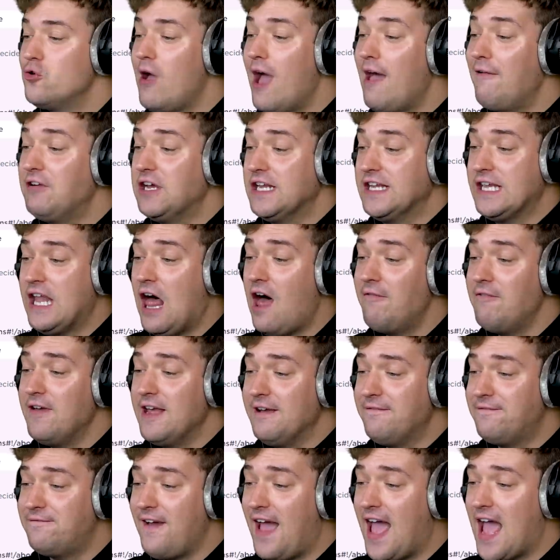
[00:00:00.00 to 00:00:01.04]
You have a
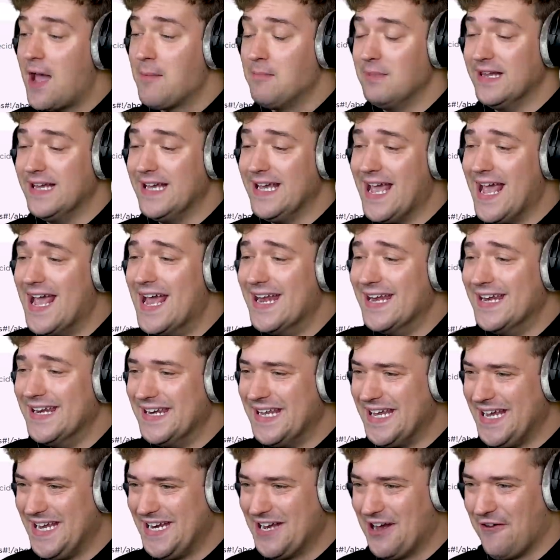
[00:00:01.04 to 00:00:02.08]
loving family in
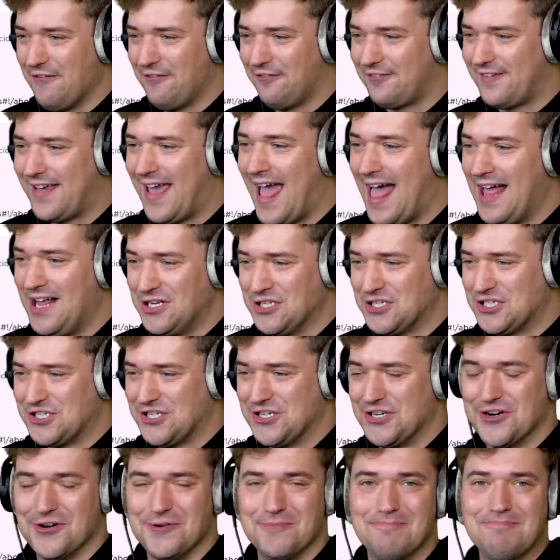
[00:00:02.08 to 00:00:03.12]
need of
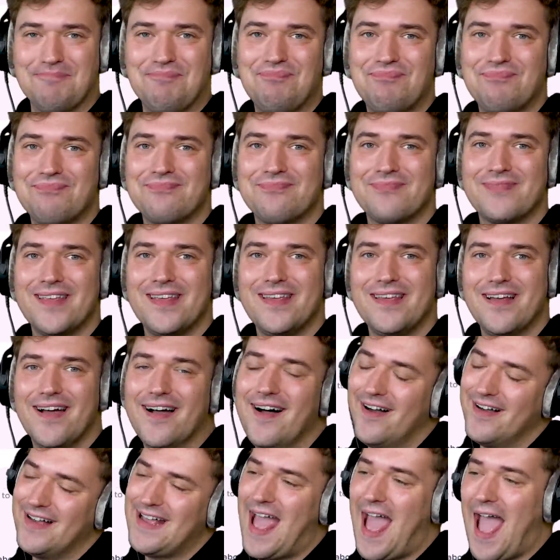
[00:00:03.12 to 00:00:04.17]
calcium.
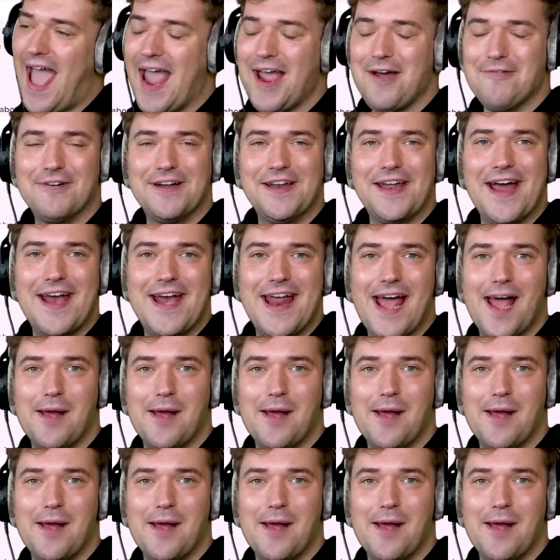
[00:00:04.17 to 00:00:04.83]
Oh yeah, I hate when that